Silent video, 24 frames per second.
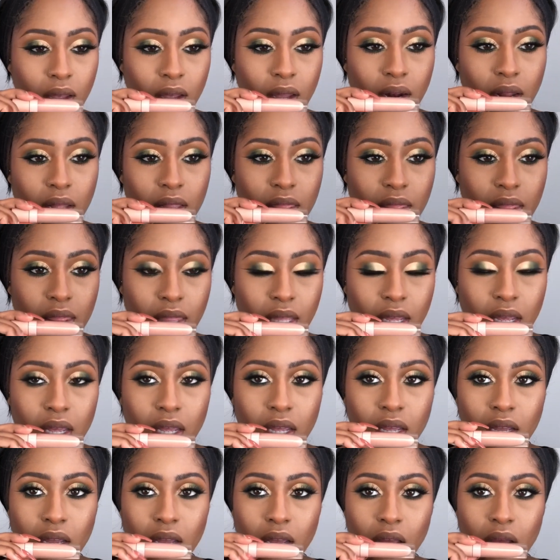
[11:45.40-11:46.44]
And I
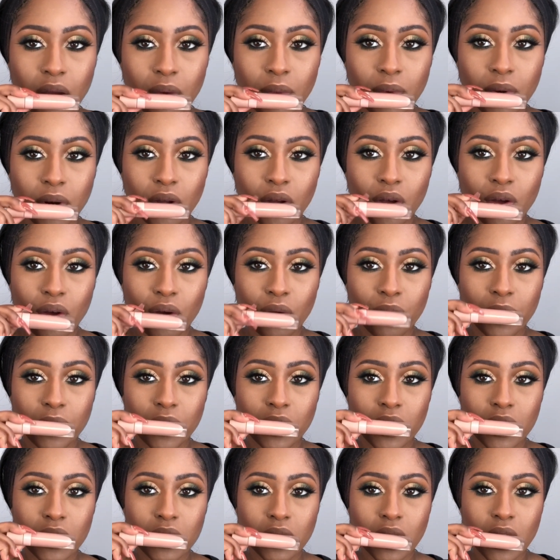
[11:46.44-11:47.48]
think I wanna go in with
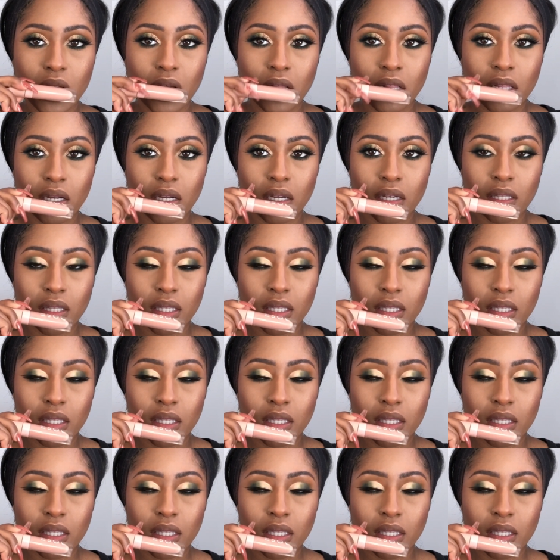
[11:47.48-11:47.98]
this color.